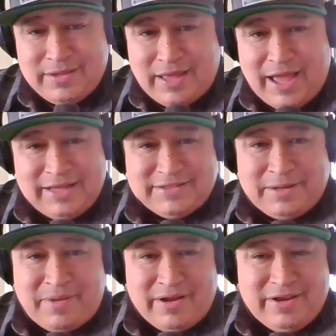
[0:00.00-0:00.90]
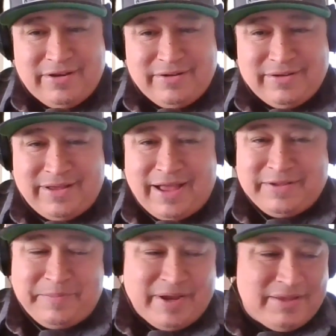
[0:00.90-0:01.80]
I had to come out here, I
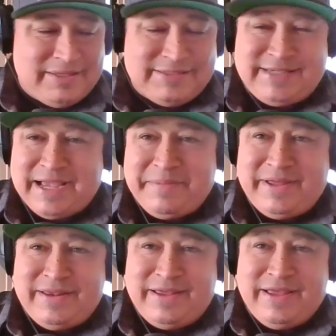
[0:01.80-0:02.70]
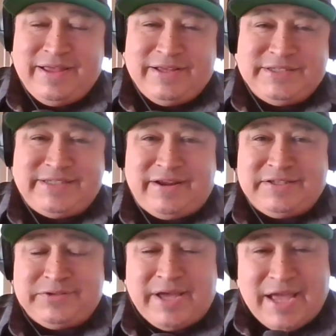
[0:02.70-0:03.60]
had to bring on this segment. Shout
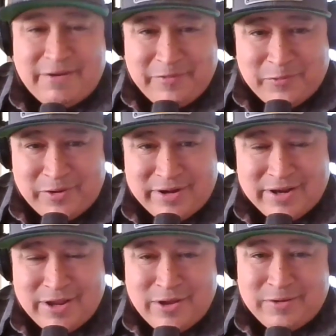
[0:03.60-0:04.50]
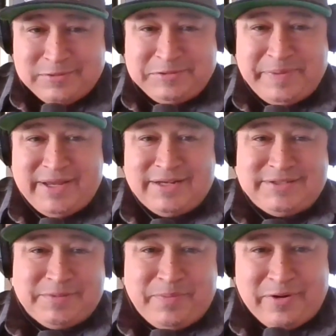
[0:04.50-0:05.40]
out to everyone who's been
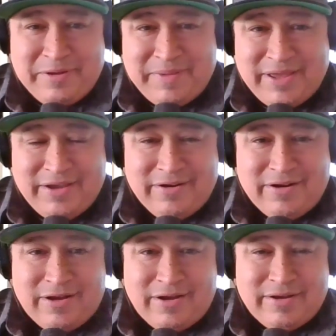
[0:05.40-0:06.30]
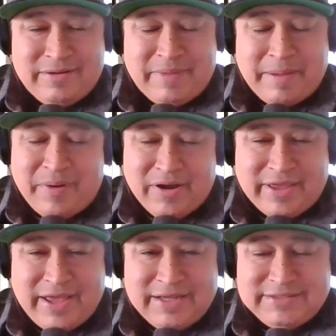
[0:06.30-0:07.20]
supporting me here on my
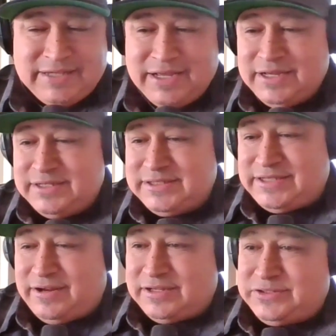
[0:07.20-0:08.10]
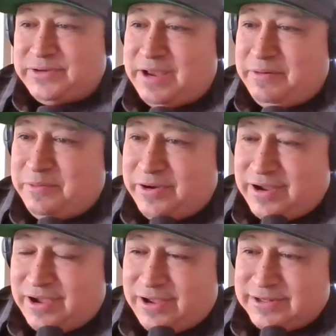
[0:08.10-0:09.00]
podcast. Shout out to
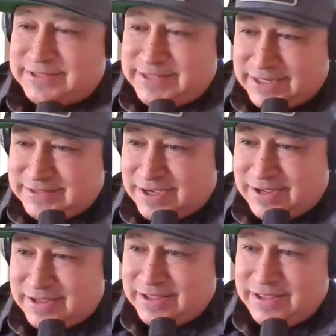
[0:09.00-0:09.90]
everyone on TikTok.